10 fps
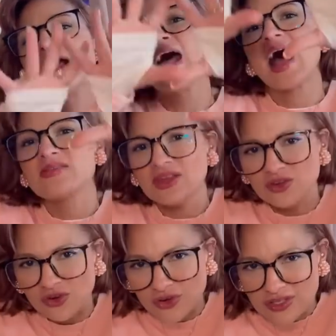And then you're
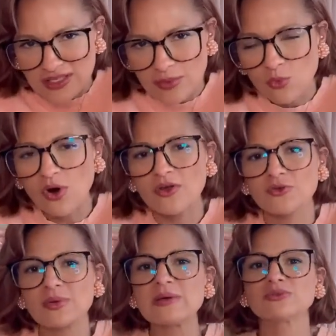going to see more other
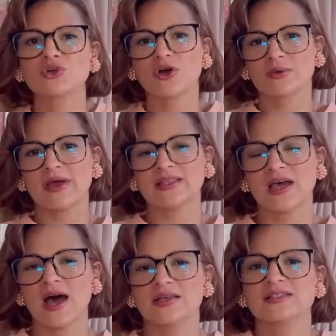people talking about the
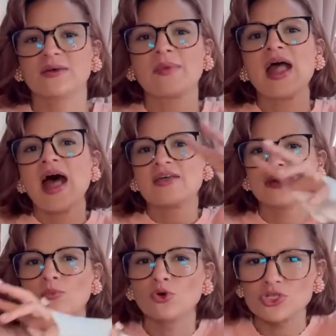gossip. And then
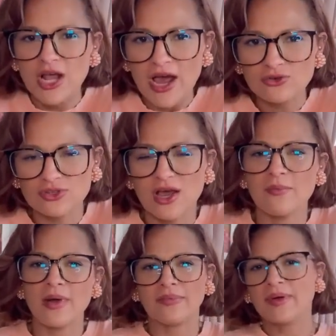more channels will come
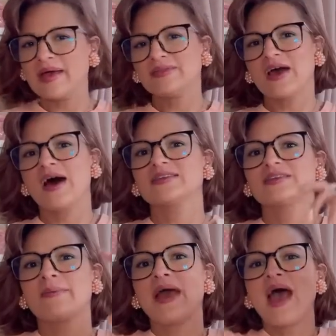up about the
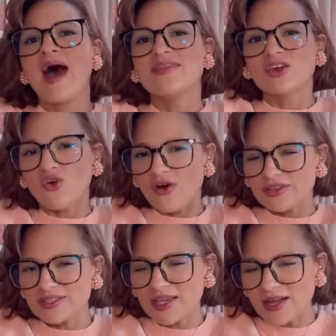gossip. And then all of a
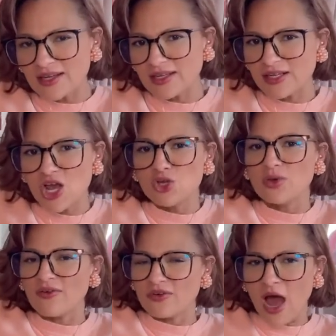sudden, you
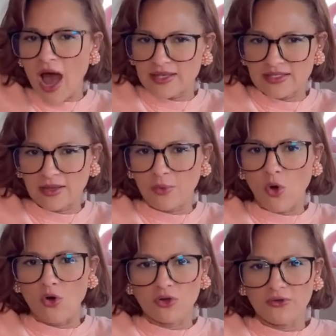have gossip
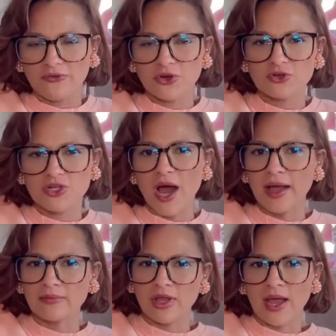all over your
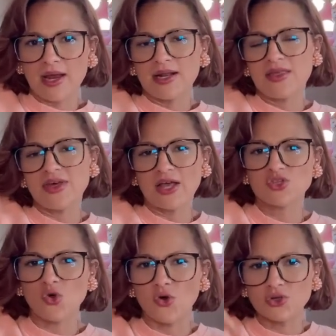timeline. That's
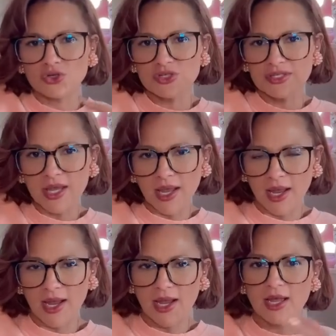all you're
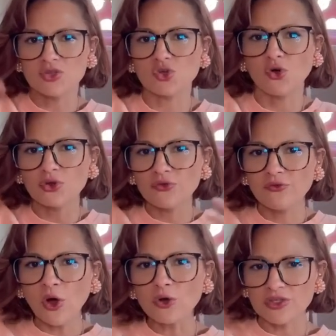seeing. It's all you're
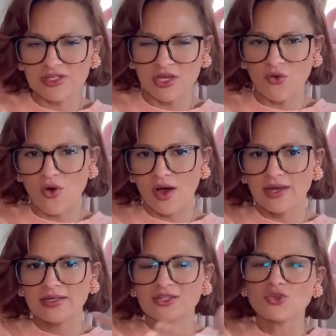focusing on.
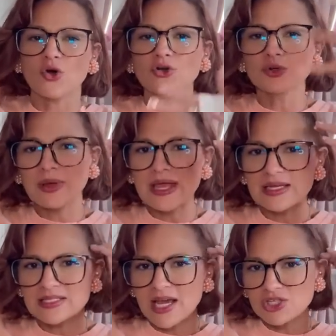It's all you're paying
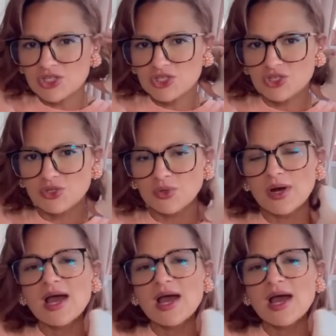attention to.